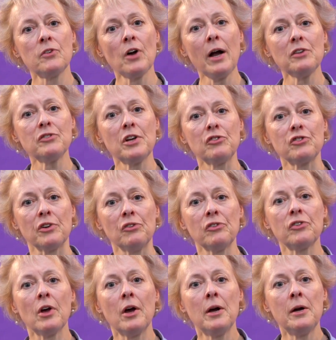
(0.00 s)

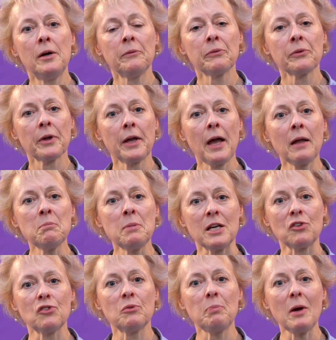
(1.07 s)
Dieticians can
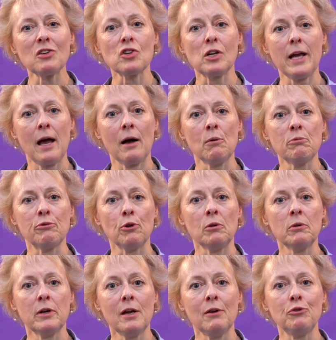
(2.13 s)
be especially
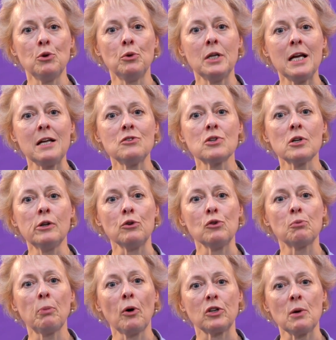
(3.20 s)
helpful if you need to
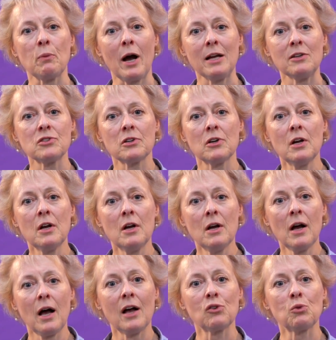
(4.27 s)
lose body weight,
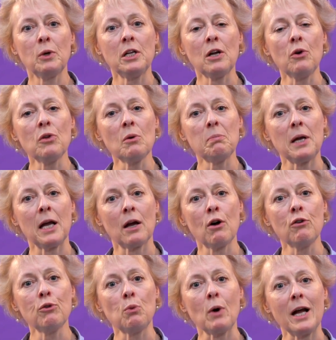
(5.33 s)
as we know that being
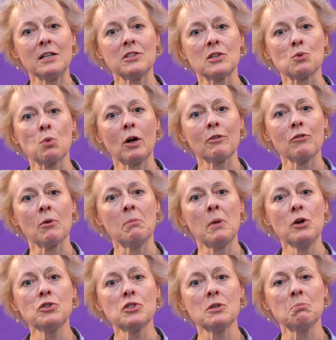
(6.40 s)
overweight is one of the
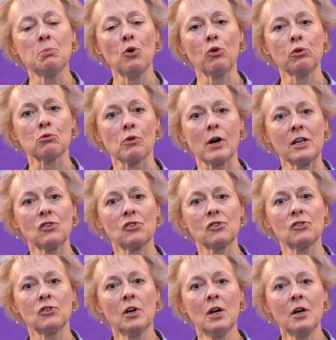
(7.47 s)
most important
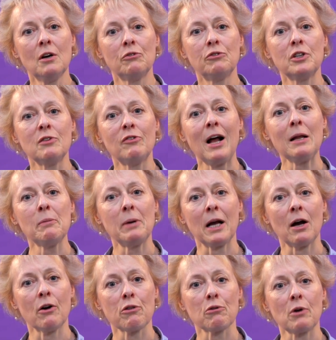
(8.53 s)
risks for
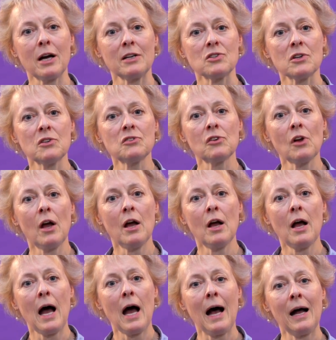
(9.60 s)
developing arthritis,
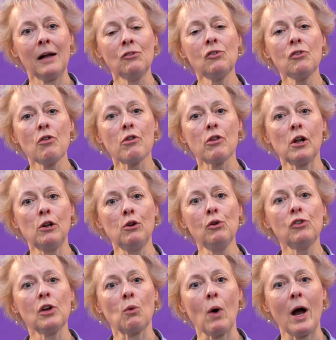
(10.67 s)
and that
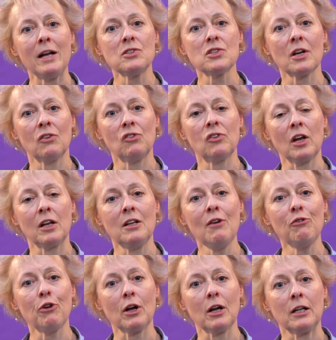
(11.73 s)
losing weight can
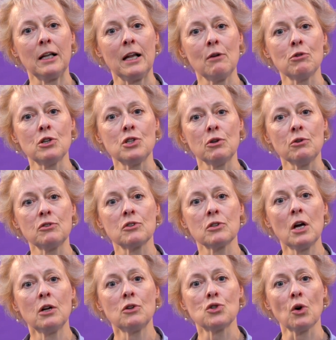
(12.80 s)
significantly
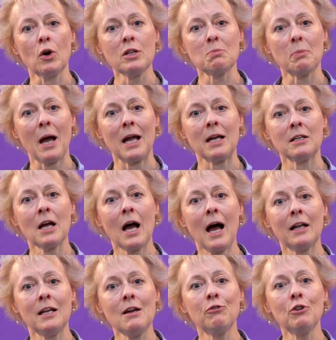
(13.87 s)
reduce joint pain
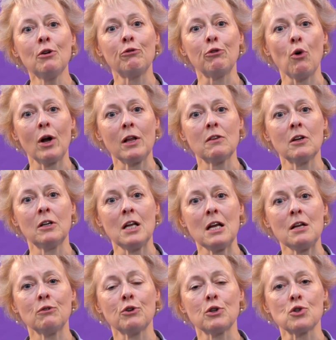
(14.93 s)
and even avoid the
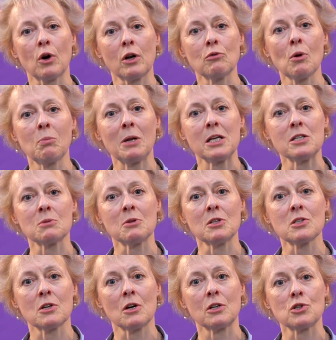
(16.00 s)
need for joint
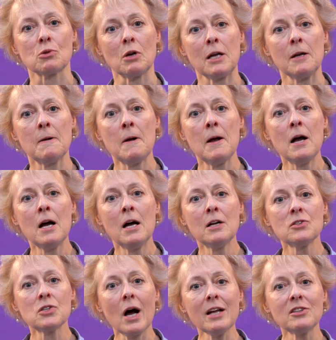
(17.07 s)
replacement surgery.
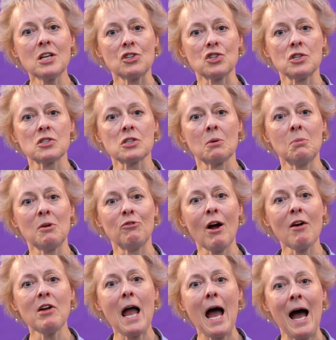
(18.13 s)
Dietitians can be
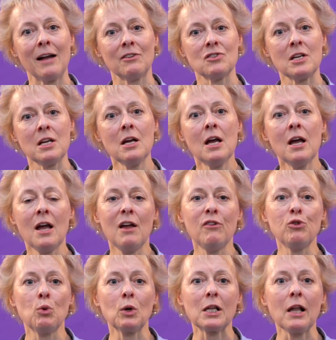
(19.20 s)
very handy
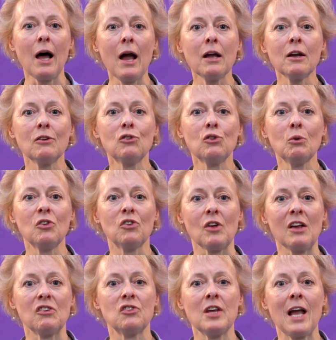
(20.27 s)
if you would like to
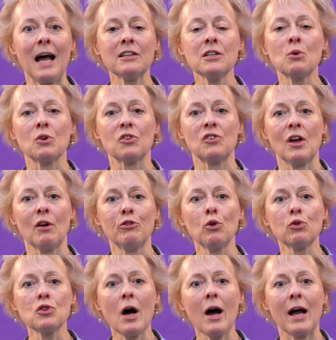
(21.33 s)
assess the adequacy of
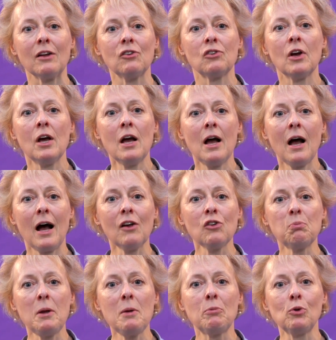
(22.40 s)
your diet,
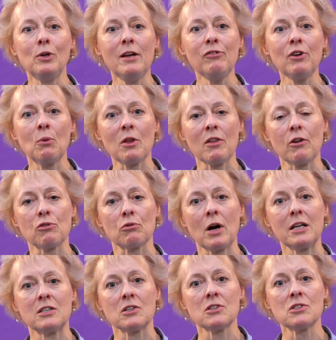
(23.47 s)
as people living with
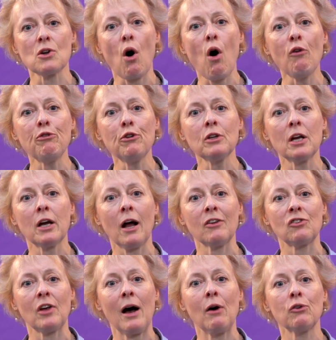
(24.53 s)
arthritis often
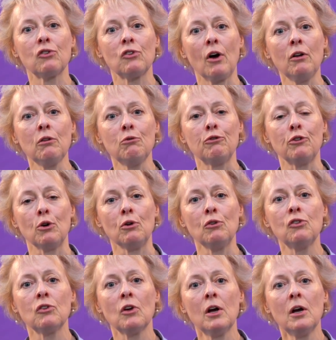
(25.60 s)
cut out certain
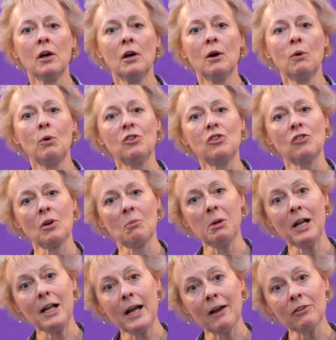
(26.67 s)
foods, which is
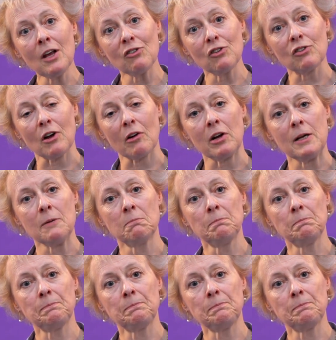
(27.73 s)
completely unnecessary.